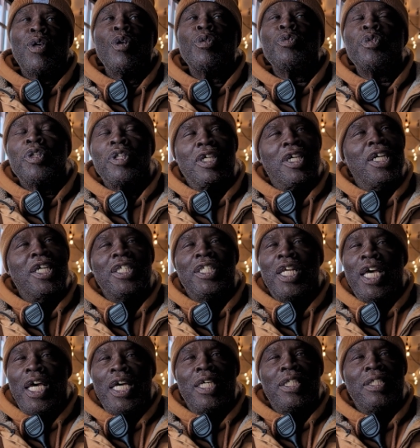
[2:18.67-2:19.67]
those were the good
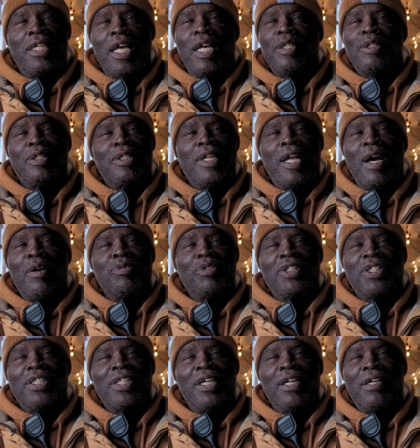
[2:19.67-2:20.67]
days. That was that
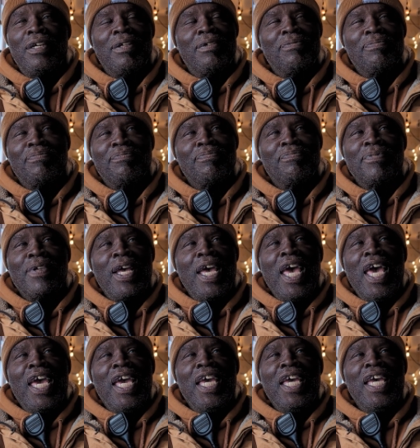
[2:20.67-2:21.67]
was. Uh,
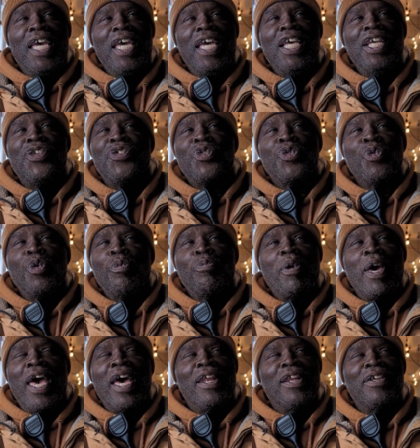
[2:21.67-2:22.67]
each group
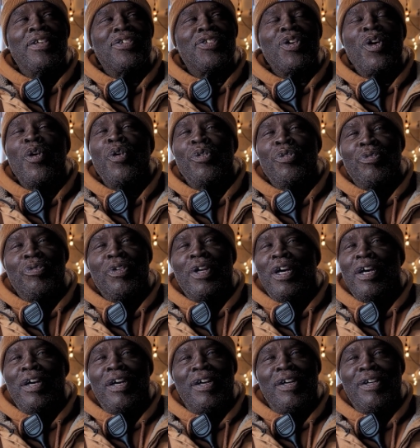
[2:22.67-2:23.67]
had its own
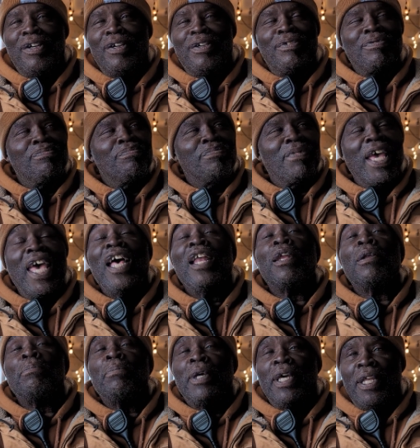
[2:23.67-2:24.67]
uh,
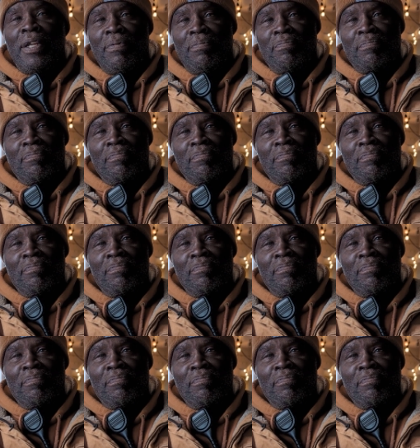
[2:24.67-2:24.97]
element